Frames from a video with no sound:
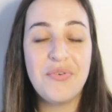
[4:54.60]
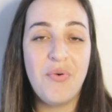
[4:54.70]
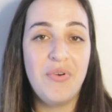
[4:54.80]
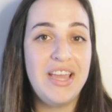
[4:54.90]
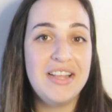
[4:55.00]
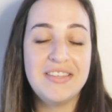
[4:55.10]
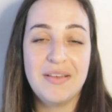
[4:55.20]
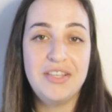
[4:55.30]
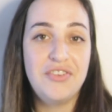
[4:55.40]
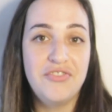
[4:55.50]
or get
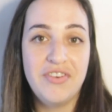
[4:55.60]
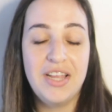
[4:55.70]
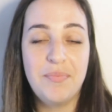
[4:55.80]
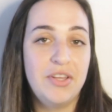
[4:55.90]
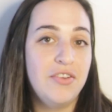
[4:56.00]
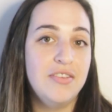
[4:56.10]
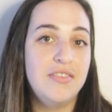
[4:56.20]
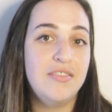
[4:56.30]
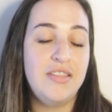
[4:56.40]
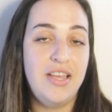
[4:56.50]
something to drink,
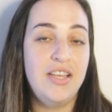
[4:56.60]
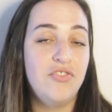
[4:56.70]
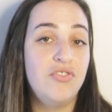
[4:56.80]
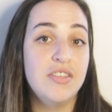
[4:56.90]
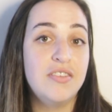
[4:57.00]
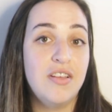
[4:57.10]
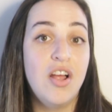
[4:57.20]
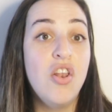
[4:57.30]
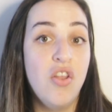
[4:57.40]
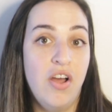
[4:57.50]
because there is just
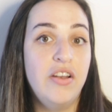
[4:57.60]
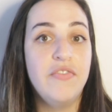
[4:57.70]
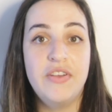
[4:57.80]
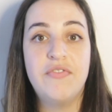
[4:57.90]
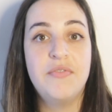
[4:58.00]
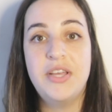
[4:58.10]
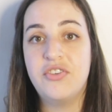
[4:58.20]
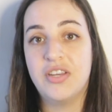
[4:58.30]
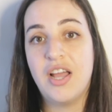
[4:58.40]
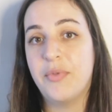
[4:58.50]
a lot of
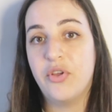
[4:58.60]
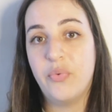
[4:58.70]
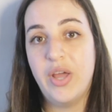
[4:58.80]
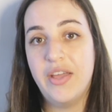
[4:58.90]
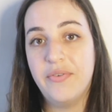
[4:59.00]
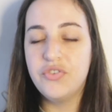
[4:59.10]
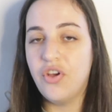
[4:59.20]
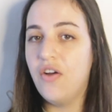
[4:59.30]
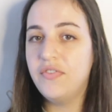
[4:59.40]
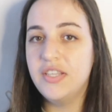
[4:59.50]
information coming your way.
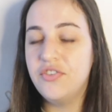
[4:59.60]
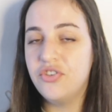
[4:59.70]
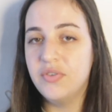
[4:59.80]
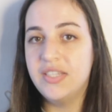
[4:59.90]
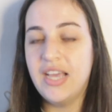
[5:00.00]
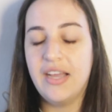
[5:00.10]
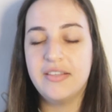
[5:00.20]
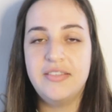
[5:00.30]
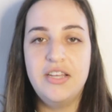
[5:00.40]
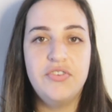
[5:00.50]
So after these 2
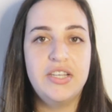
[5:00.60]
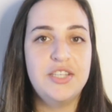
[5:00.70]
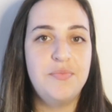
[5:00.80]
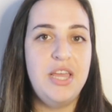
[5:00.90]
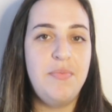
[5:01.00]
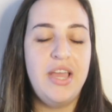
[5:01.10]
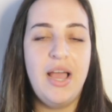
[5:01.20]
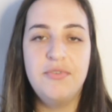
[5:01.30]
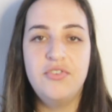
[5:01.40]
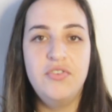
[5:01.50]
attacks, Cedric is maybe
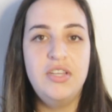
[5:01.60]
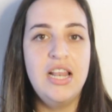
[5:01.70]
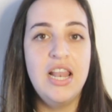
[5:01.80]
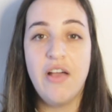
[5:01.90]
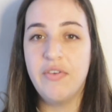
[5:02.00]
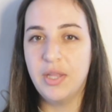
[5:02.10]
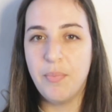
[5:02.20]
absolutely loving the